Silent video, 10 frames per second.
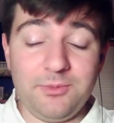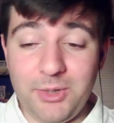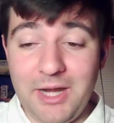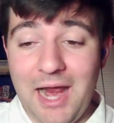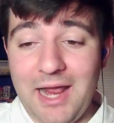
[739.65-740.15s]

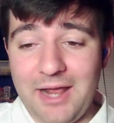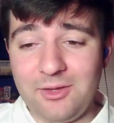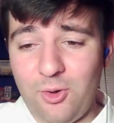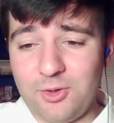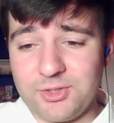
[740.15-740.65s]
But I, I,
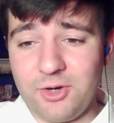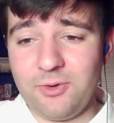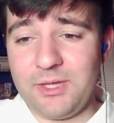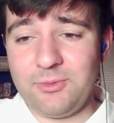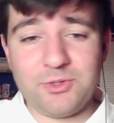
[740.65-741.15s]
also
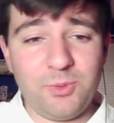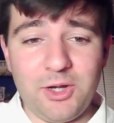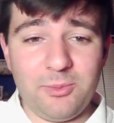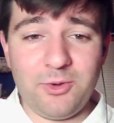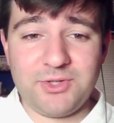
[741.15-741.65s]
he was one of
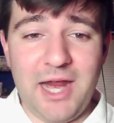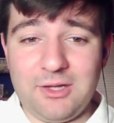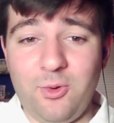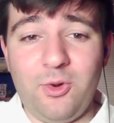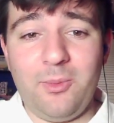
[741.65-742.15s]
the most
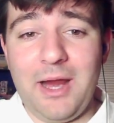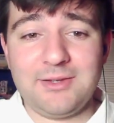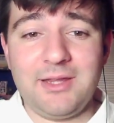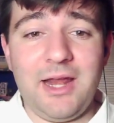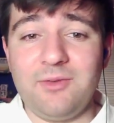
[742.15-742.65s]
sacked quarterbacks
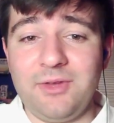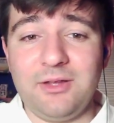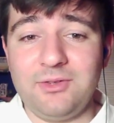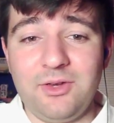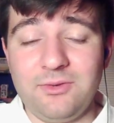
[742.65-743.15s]
in the NFL
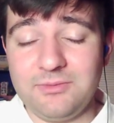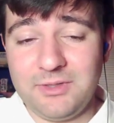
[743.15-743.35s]
too.